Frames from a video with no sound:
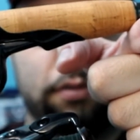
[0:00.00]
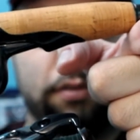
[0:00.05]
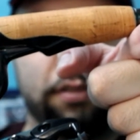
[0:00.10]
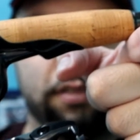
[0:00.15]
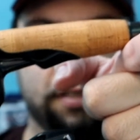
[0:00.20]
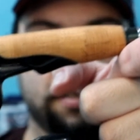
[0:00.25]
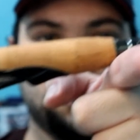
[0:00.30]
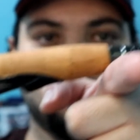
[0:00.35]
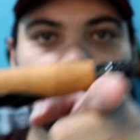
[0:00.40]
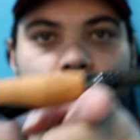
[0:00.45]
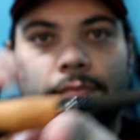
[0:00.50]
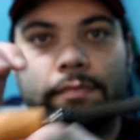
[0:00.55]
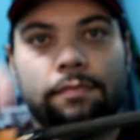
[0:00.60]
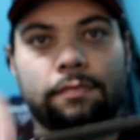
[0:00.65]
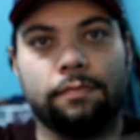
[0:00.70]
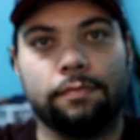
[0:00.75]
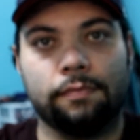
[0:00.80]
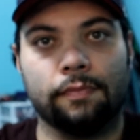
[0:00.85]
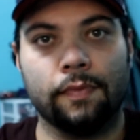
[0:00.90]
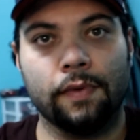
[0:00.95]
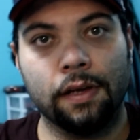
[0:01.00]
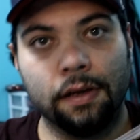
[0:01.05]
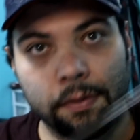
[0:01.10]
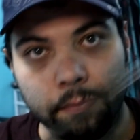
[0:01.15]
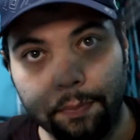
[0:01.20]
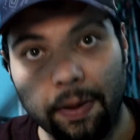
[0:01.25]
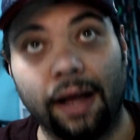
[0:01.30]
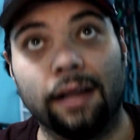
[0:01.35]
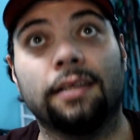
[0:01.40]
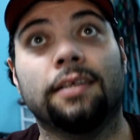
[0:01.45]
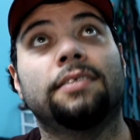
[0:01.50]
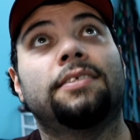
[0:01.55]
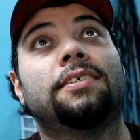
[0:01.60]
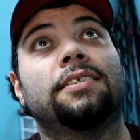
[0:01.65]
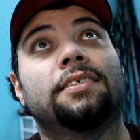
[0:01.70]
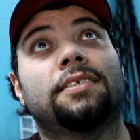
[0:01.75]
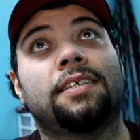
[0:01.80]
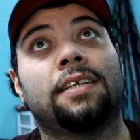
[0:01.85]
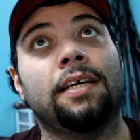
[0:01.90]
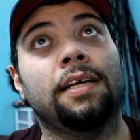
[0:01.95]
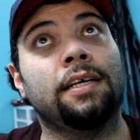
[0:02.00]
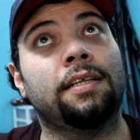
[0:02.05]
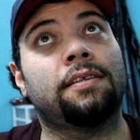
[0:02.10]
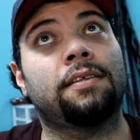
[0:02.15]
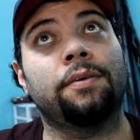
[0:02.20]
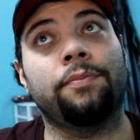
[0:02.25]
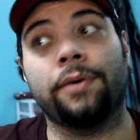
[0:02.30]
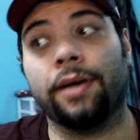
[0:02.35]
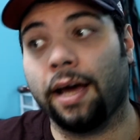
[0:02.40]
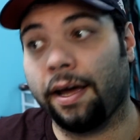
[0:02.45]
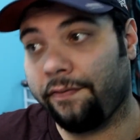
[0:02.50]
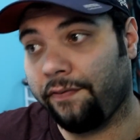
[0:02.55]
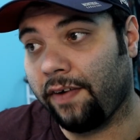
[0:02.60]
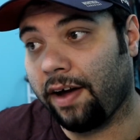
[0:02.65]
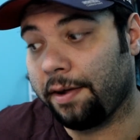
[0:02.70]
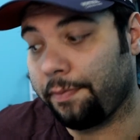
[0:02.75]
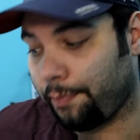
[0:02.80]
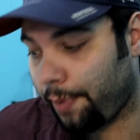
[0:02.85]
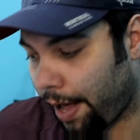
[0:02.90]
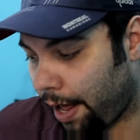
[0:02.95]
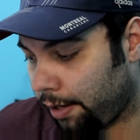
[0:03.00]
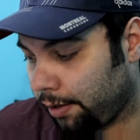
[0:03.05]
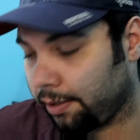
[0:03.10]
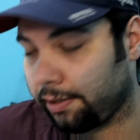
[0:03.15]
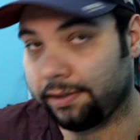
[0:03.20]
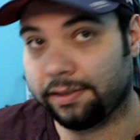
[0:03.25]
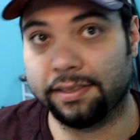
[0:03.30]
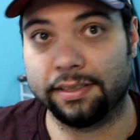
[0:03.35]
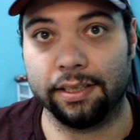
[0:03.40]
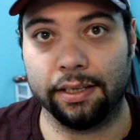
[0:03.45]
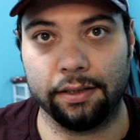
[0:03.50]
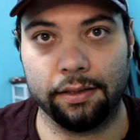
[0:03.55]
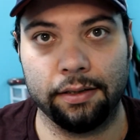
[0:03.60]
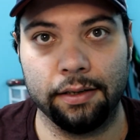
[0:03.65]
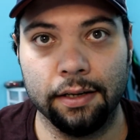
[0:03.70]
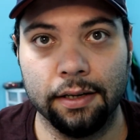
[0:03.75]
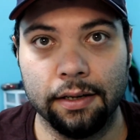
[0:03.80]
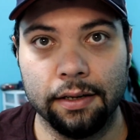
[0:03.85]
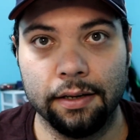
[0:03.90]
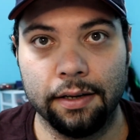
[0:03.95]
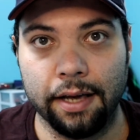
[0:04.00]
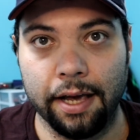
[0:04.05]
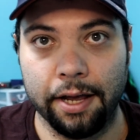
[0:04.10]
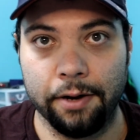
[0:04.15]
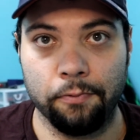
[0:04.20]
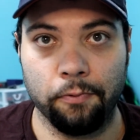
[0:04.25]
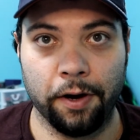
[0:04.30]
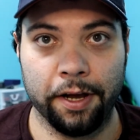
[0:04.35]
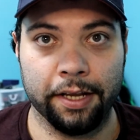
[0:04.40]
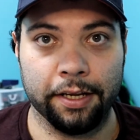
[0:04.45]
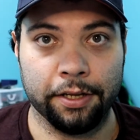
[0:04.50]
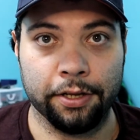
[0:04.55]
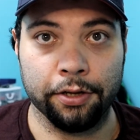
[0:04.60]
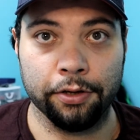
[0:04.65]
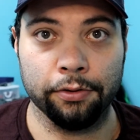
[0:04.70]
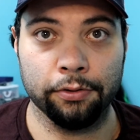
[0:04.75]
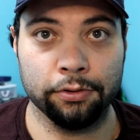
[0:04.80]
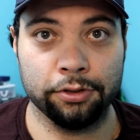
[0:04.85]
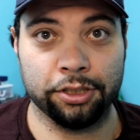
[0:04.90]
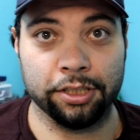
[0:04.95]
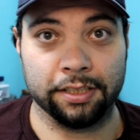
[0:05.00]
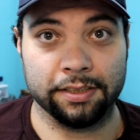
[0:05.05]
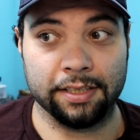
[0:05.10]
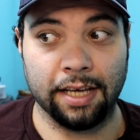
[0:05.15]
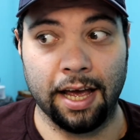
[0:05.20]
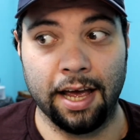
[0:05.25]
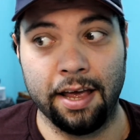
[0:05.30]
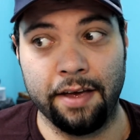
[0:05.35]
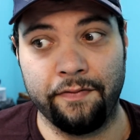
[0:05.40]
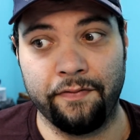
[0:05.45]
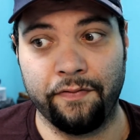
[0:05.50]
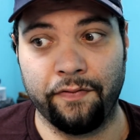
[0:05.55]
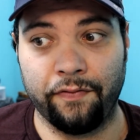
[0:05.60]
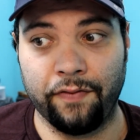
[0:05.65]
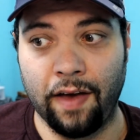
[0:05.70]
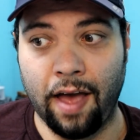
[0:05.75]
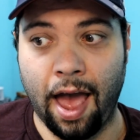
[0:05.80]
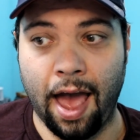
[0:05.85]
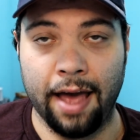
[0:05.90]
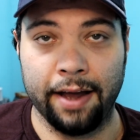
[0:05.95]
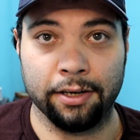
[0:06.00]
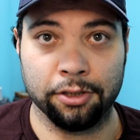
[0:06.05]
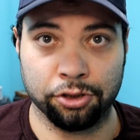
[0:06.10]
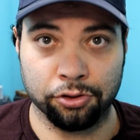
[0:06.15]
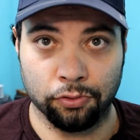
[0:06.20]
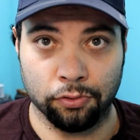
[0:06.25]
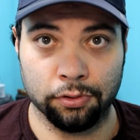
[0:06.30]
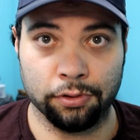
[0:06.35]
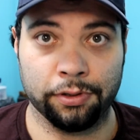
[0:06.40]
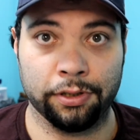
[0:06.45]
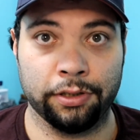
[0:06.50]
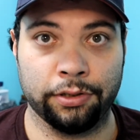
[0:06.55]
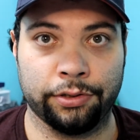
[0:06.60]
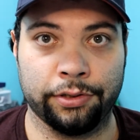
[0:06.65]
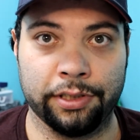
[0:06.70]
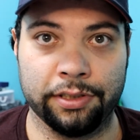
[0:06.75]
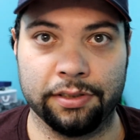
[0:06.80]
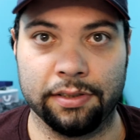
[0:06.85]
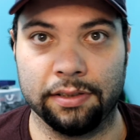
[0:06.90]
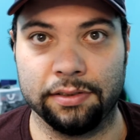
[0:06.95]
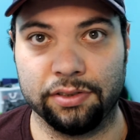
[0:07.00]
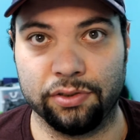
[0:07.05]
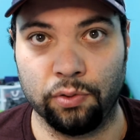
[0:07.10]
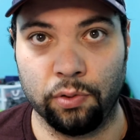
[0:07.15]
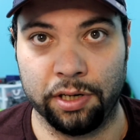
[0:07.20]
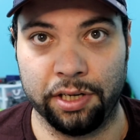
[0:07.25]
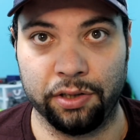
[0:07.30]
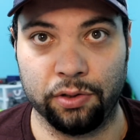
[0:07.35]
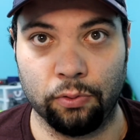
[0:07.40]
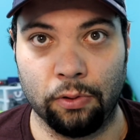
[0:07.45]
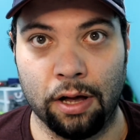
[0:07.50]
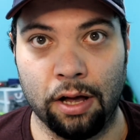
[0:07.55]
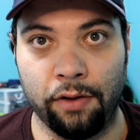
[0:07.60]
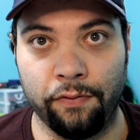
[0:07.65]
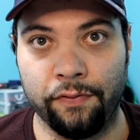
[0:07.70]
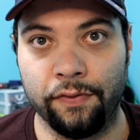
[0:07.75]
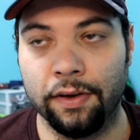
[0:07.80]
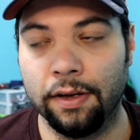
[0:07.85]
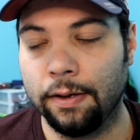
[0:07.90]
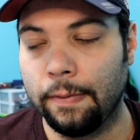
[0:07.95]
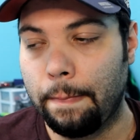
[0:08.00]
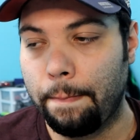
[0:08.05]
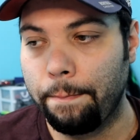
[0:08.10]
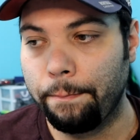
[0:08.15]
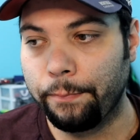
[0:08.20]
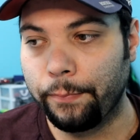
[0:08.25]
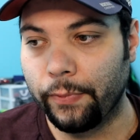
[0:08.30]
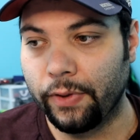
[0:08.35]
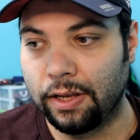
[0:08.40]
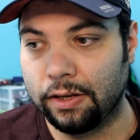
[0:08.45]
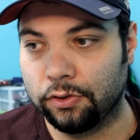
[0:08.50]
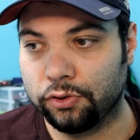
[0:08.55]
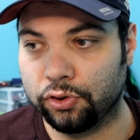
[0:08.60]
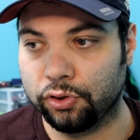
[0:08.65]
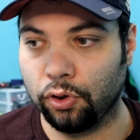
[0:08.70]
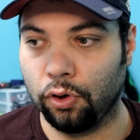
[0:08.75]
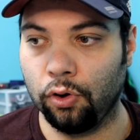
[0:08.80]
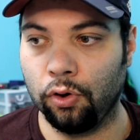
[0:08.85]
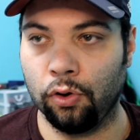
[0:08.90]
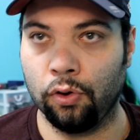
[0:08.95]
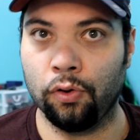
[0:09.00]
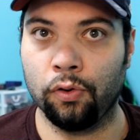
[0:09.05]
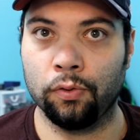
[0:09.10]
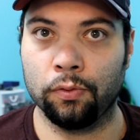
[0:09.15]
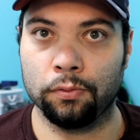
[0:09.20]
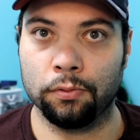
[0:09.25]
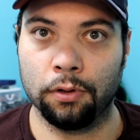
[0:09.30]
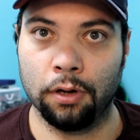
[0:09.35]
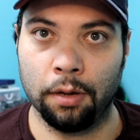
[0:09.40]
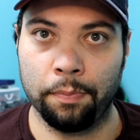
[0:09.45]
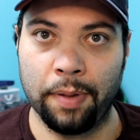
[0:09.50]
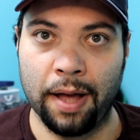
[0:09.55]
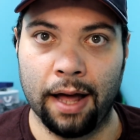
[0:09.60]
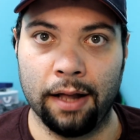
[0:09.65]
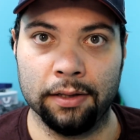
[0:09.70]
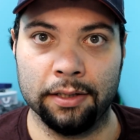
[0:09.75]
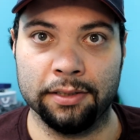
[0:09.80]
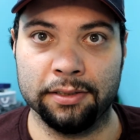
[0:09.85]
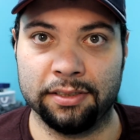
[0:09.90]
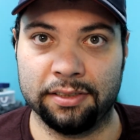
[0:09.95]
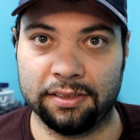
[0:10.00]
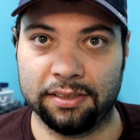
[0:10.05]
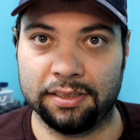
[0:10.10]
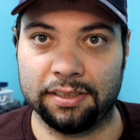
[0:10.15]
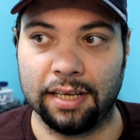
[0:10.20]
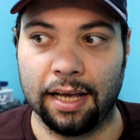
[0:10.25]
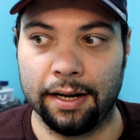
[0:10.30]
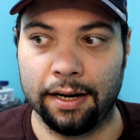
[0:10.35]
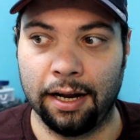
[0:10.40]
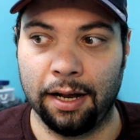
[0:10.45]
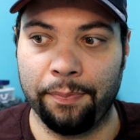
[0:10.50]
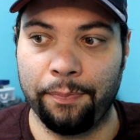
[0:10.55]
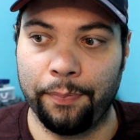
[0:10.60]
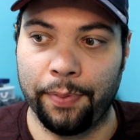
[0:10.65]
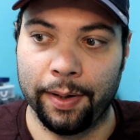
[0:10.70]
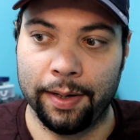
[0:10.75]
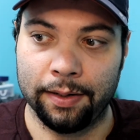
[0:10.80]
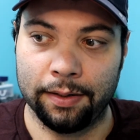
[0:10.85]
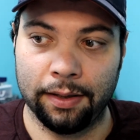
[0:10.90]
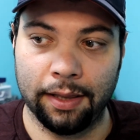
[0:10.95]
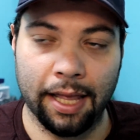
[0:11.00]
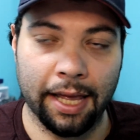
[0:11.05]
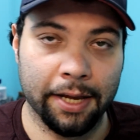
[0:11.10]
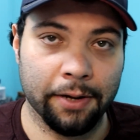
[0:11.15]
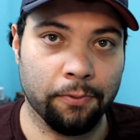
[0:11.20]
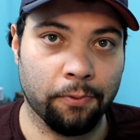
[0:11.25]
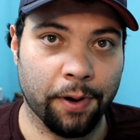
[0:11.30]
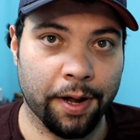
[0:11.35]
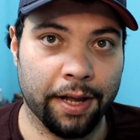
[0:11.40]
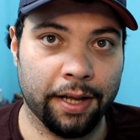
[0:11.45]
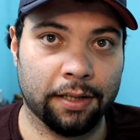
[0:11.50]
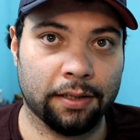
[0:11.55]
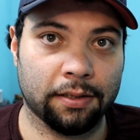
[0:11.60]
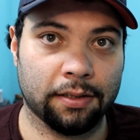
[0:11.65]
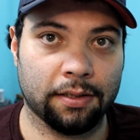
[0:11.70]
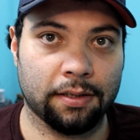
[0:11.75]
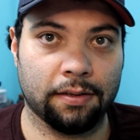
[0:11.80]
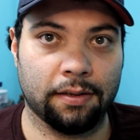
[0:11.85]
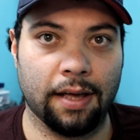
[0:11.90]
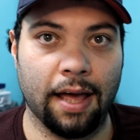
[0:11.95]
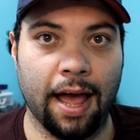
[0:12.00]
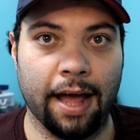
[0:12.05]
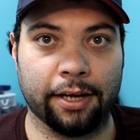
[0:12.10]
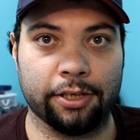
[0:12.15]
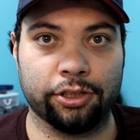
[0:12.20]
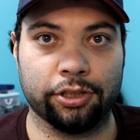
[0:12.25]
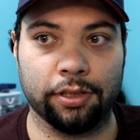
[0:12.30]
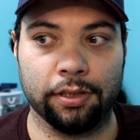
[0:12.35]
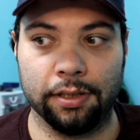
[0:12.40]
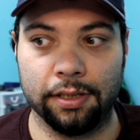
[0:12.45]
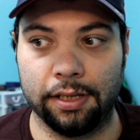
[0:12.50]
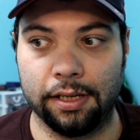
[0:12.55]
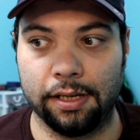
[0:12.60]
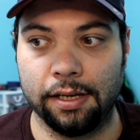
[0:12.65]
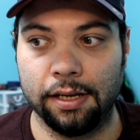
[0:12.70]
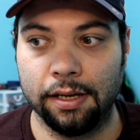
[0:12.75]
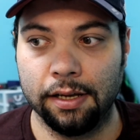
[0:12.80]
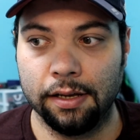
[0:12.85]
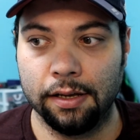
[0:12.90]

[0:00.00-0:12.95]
See? Balance is key to me. I find balance and weight huge, as I've had a shoulder injury since 2012. So a balanced setup and lightweight actually